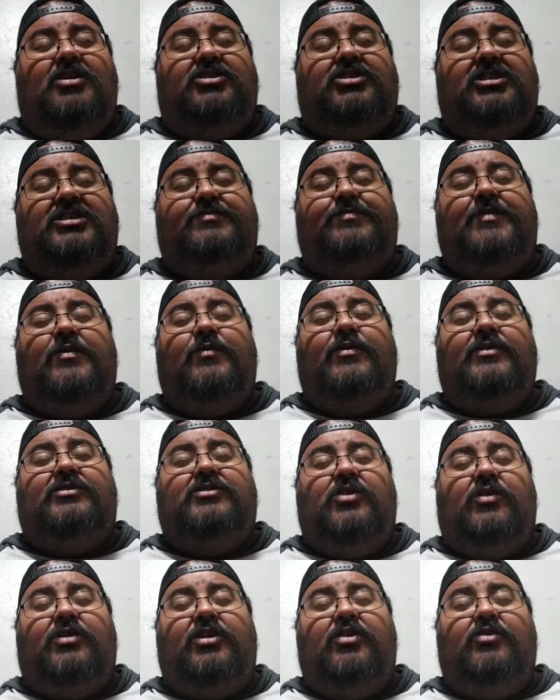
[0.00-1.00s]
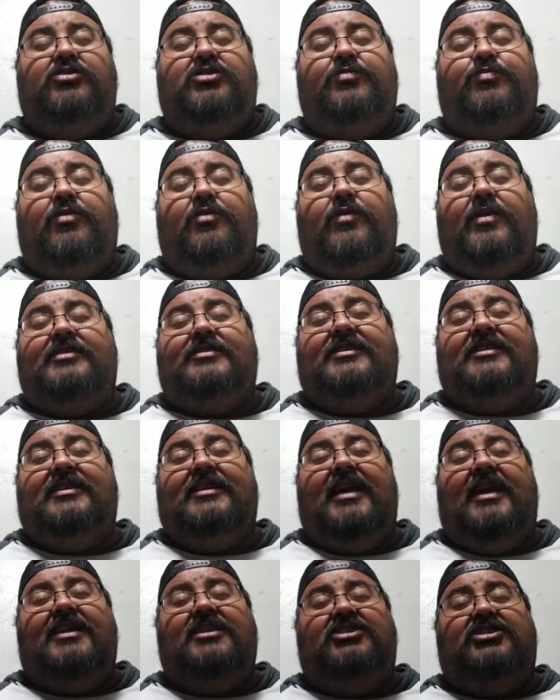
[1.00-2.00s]
she's been with Tokyo Joshi Pro Wrestling
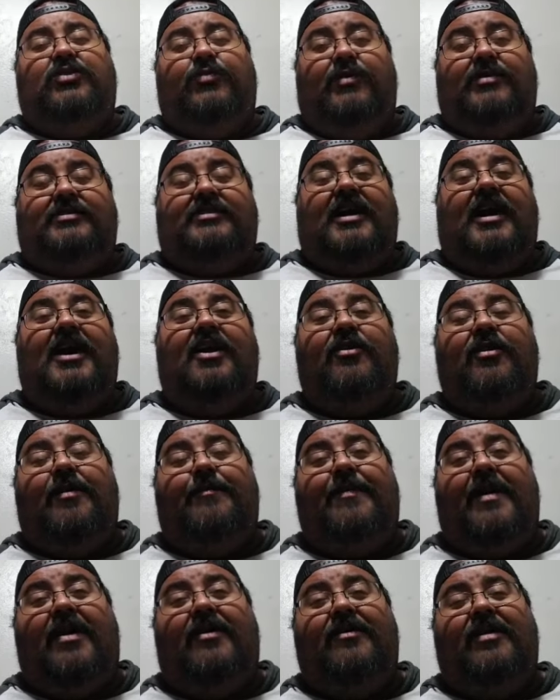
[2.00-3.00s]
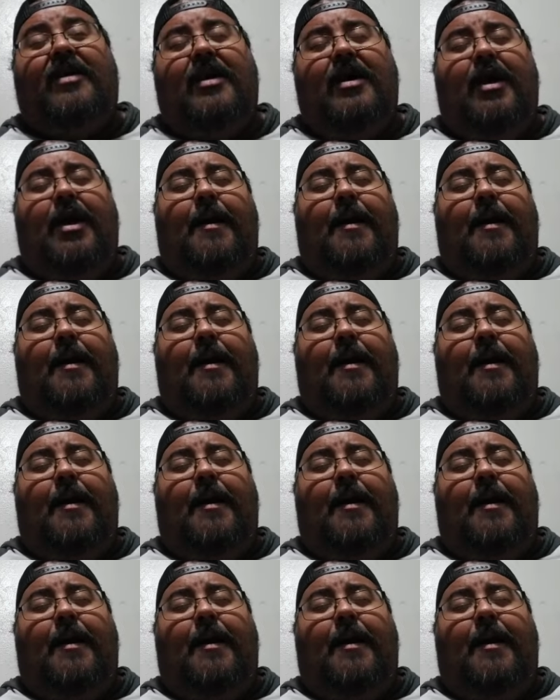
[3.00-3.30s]
and she retired about